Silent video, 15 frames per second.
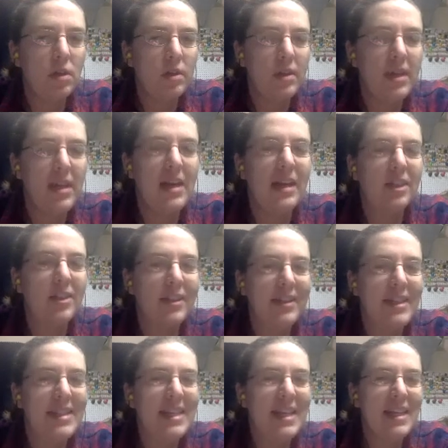they didn't actually
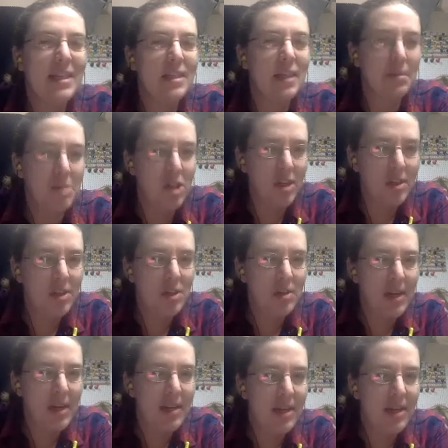list any assumptions, right?